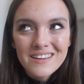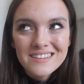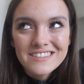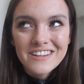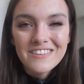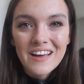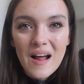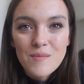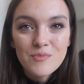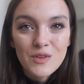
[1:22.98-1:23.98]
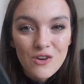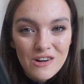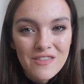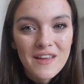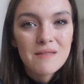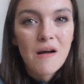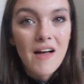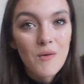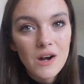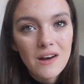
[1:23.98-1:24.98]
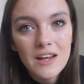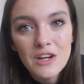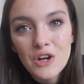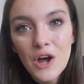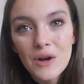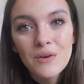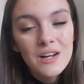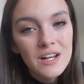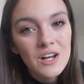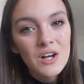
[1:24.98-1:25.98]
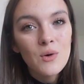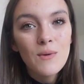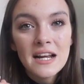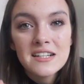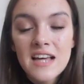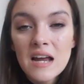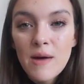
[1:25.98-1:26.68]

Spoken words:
So yeah, I'm currently thinking about that one. I'll let you know when I decide.